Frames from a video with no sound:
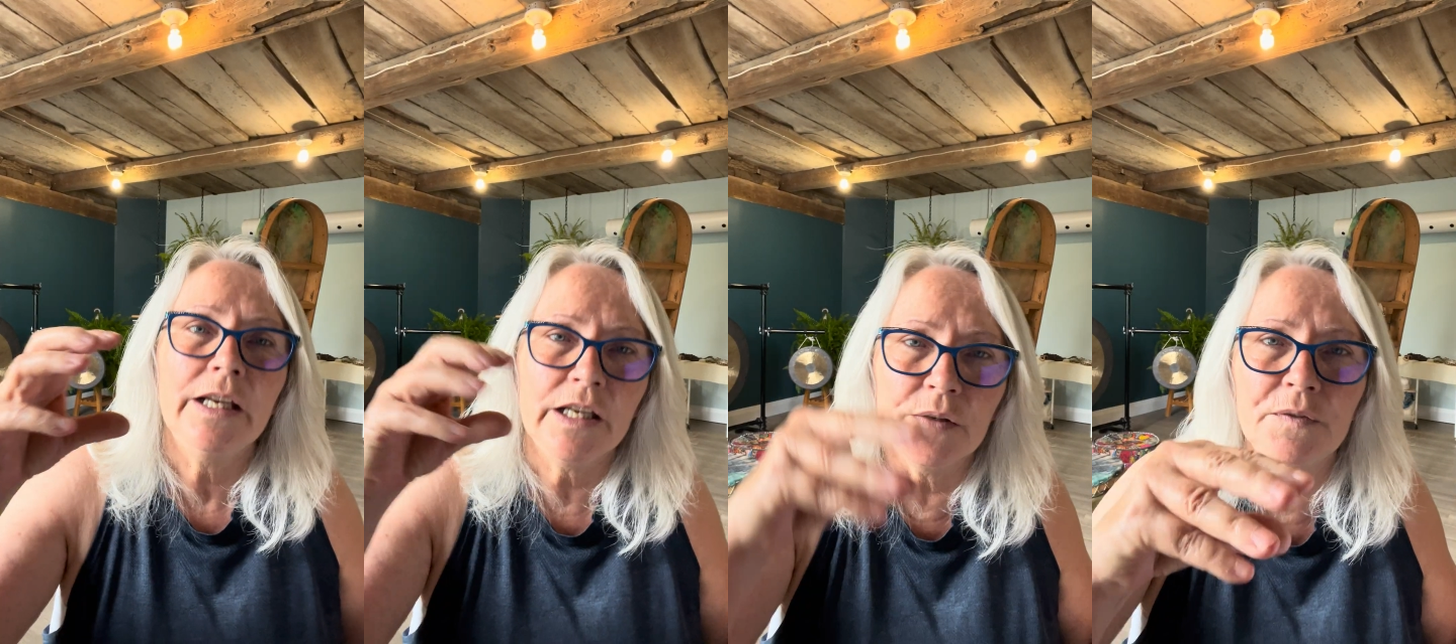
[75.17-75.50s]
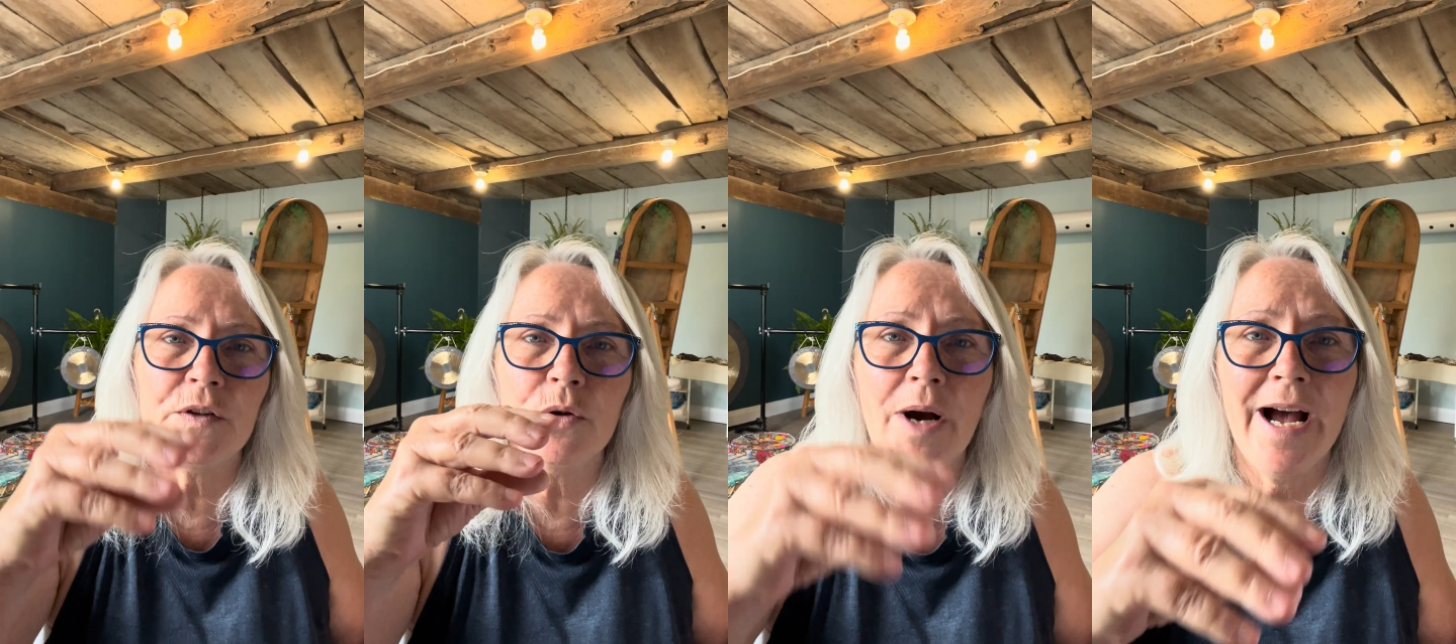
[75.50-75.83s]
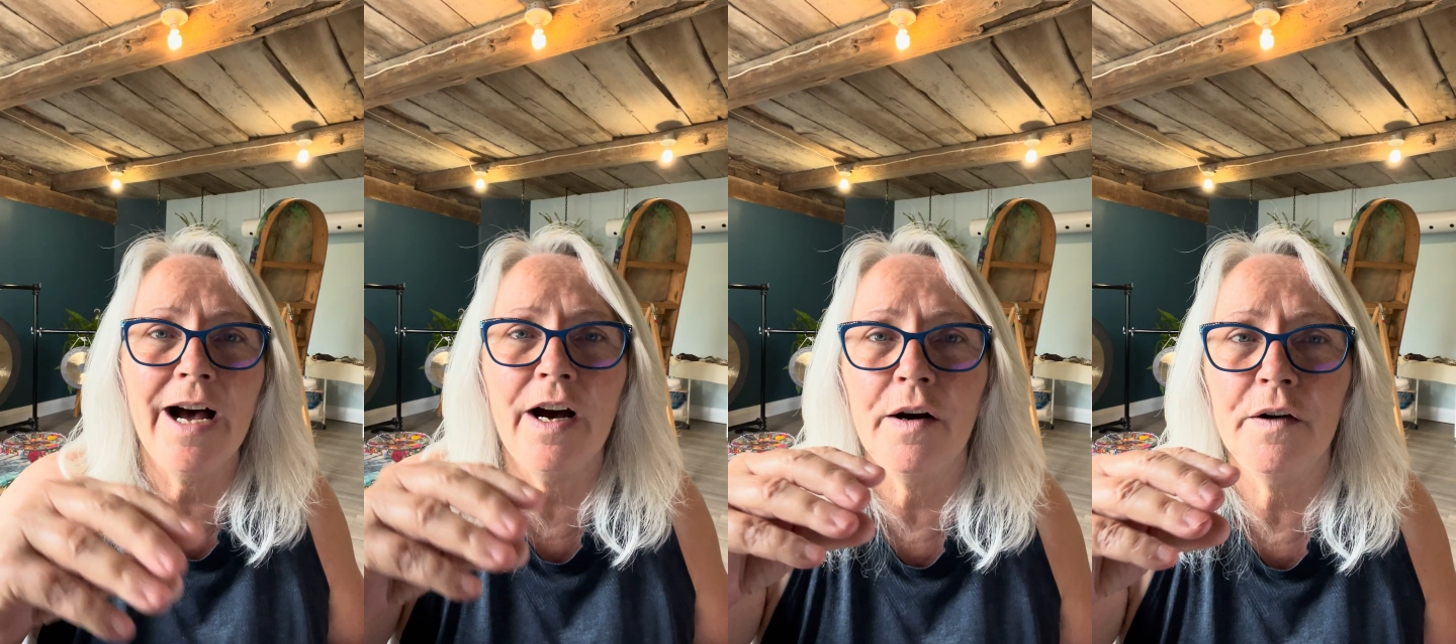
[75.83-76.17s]
if you
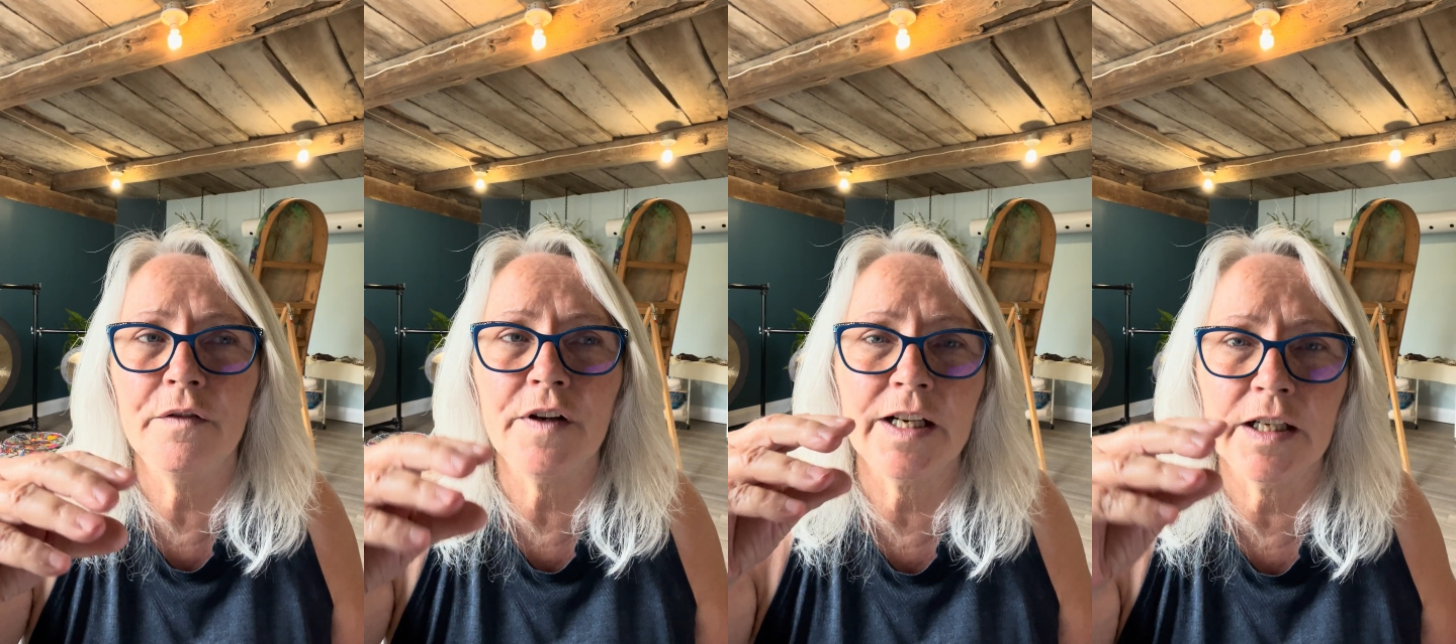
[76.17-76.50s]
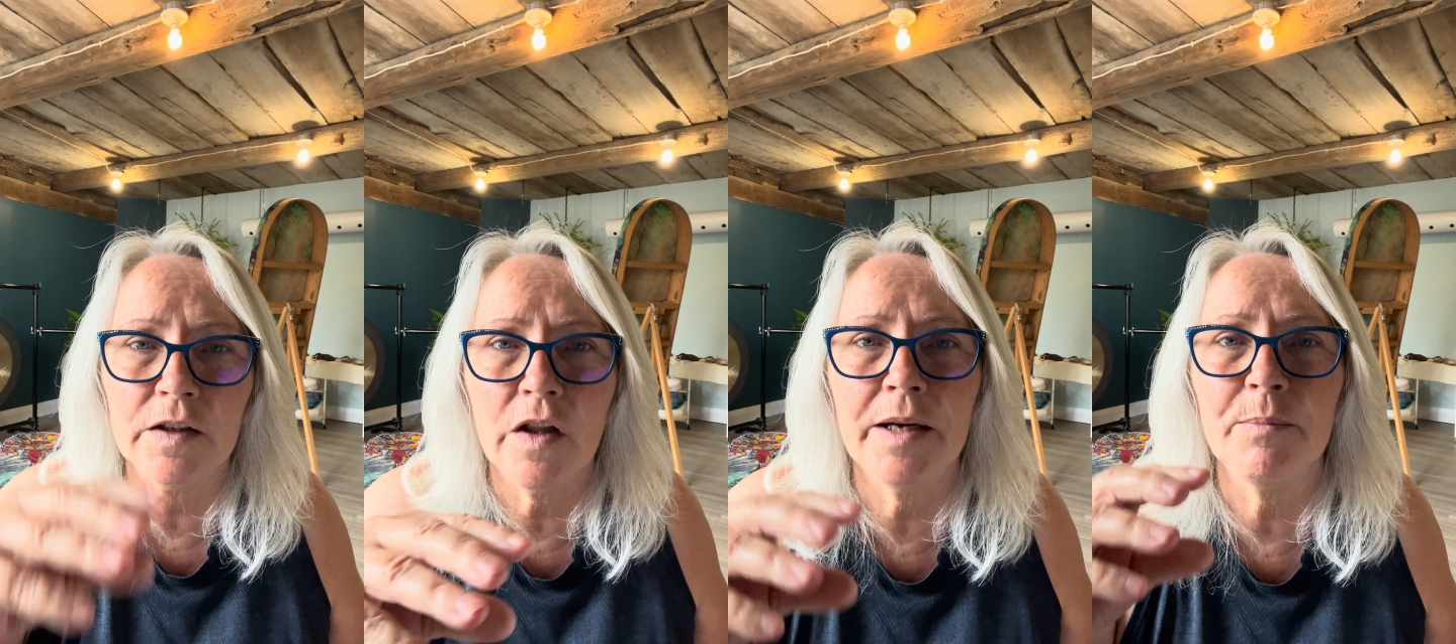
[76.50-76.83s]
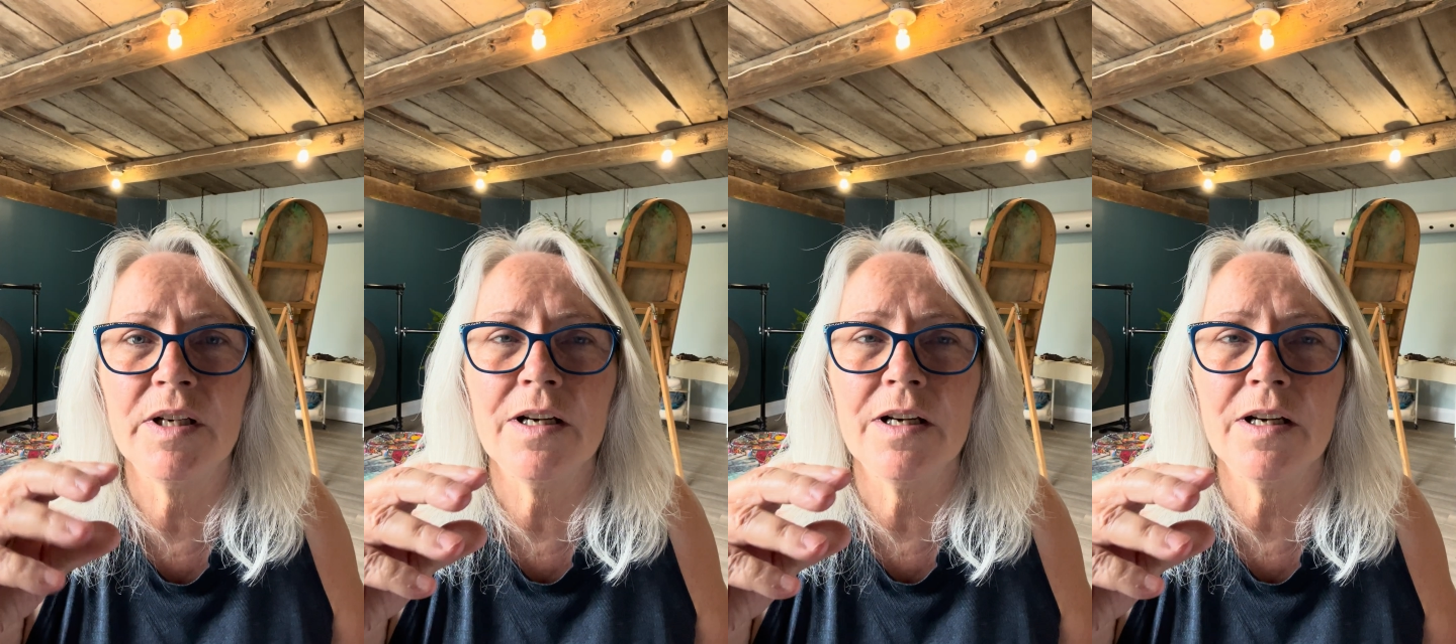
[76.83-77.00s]
have an alignment